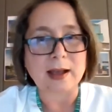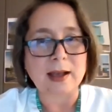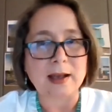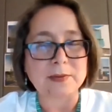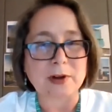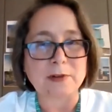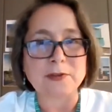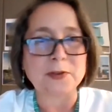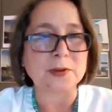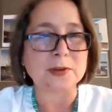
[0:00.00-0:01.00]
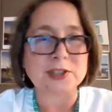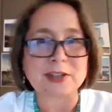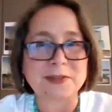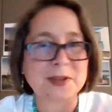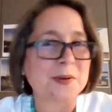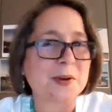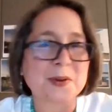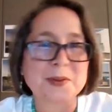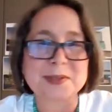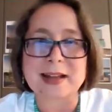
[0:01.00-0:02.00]
to our food chef
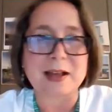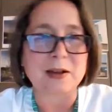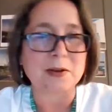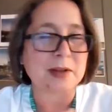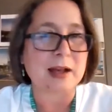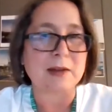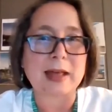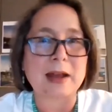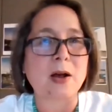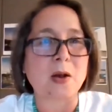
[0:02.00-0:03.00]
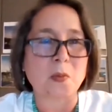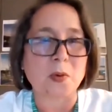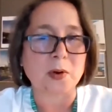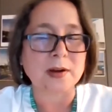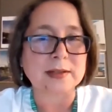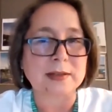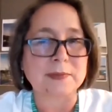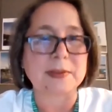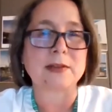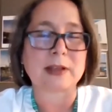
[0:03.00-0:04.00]
heroes and how that all worked. I
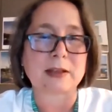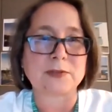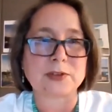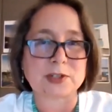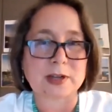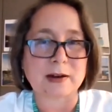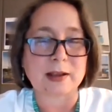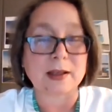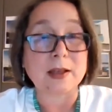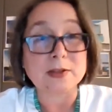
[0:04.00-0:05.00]
thank you again for sharing.